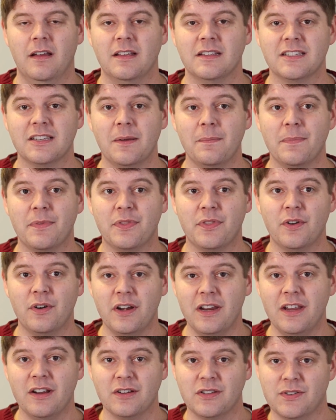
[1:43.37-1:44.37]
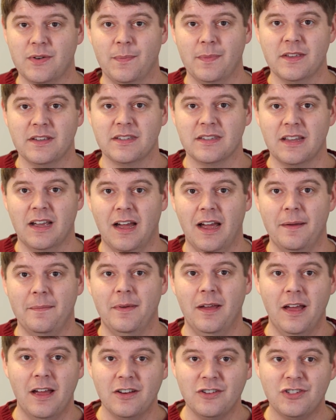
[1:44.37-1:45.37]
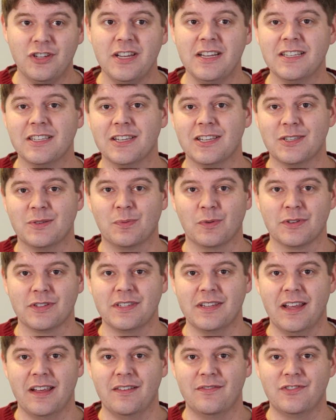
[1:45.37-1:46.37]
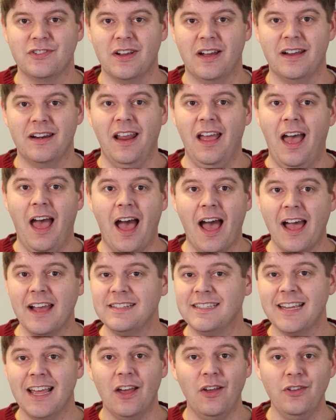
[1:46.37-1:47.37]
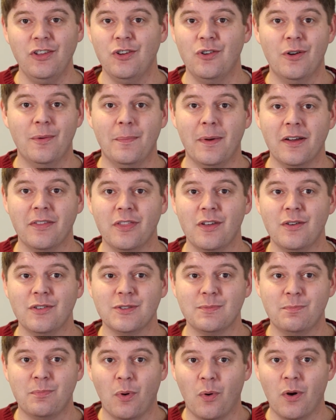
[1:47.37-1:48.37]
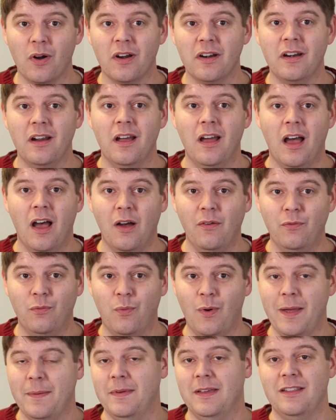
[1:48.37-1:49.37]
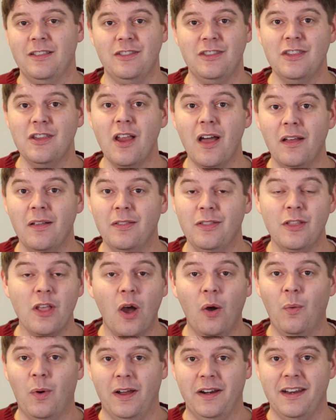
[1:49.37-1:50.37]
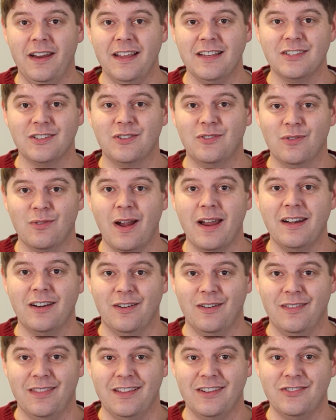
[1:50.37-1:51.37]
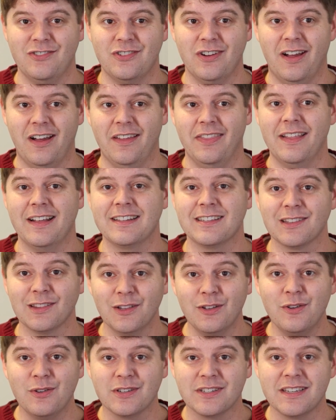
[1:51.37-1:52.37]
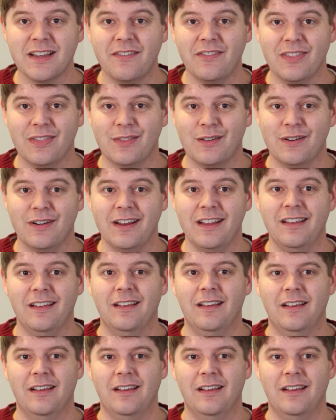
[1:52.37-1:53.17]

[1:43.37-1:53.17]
Some 30 years from this time, Jesus will say of John, "I tell you, among those born of women, no one is greater than John." That's Luke 7:30.